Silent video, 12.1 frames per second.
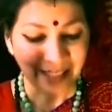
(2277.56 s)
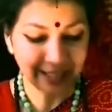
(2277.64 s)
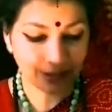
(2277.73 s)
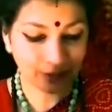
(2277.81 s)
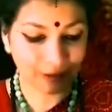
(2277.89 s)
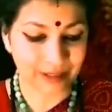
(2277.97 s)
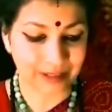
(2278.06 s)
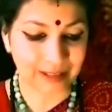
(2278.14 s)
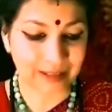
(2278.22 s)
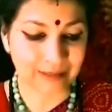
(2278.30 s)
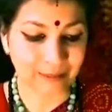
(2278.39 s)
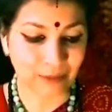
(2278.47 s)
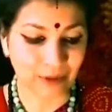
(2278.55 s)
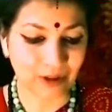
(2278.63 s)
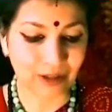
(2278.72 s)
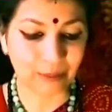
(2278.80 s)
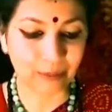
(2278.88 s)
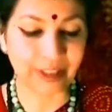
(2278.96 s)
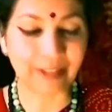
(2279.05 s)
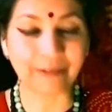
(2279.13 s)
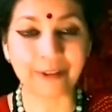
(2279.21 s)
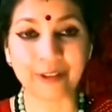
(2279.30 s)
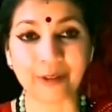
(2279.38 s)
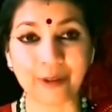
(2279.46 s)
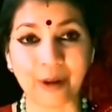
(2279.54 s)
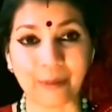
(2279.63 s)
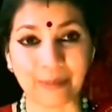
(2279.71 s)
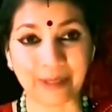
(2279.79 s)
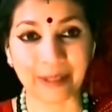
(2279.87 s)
he took a small brief stop.